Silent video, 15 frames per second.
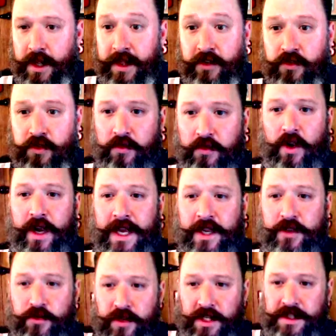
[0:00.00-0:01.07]
that's a very
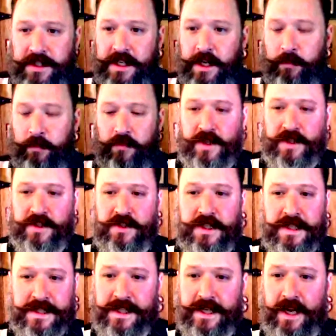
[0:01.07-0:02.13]
interesting tip,
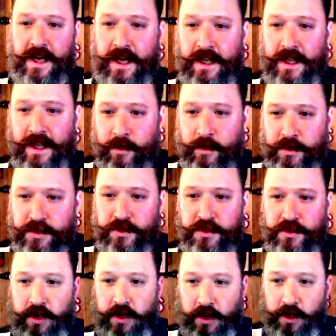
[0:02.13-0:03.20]
Vincent. I like what you
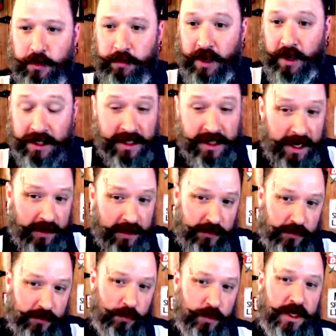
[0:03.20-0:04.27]
shared on your podcast
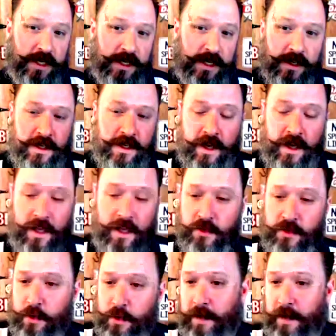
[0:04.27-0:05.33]
this week, too,
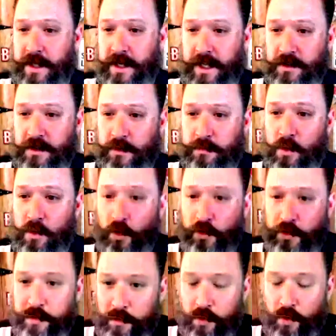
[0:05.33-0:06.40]
about pinning to
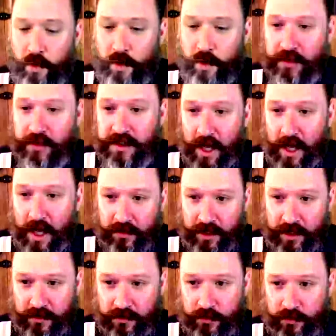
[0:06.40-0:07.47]
multiple boards and not
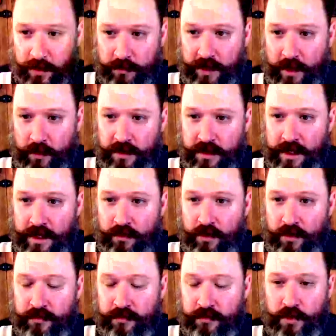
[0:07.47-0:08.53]
floating streams. I would never
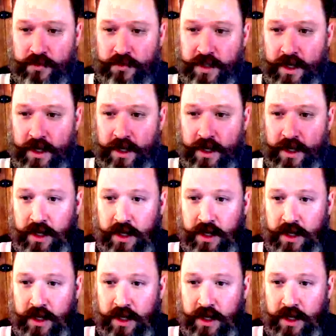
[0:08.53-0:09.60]
have noticed that. For
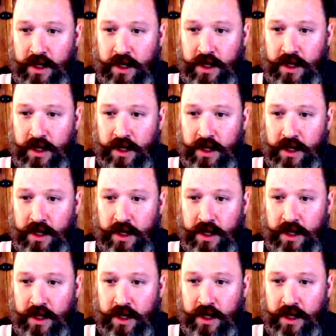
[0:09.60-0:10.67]
anyone who isn't already subscribed,
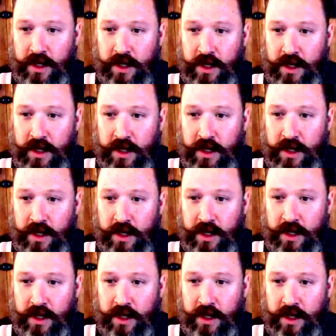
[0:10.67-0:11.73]
you need to go to
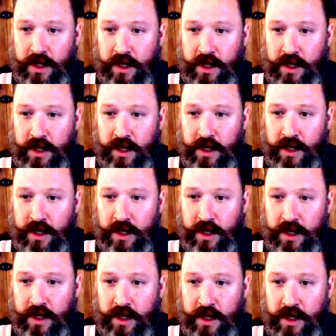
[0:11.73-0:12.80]
Pinterest for Profits,
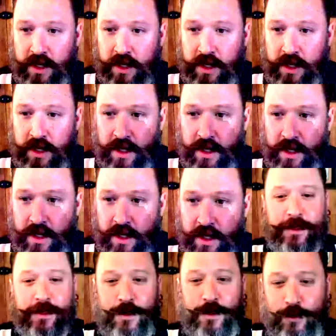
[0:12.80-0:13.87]
which is great. Uh,
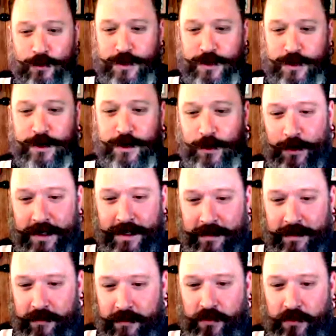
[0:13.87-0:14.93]
kudos to you,
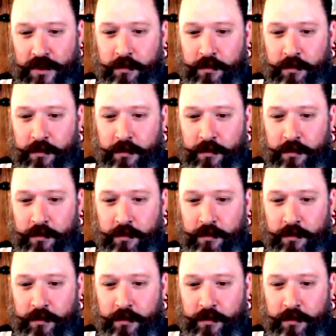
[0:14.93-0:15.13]
Vincent.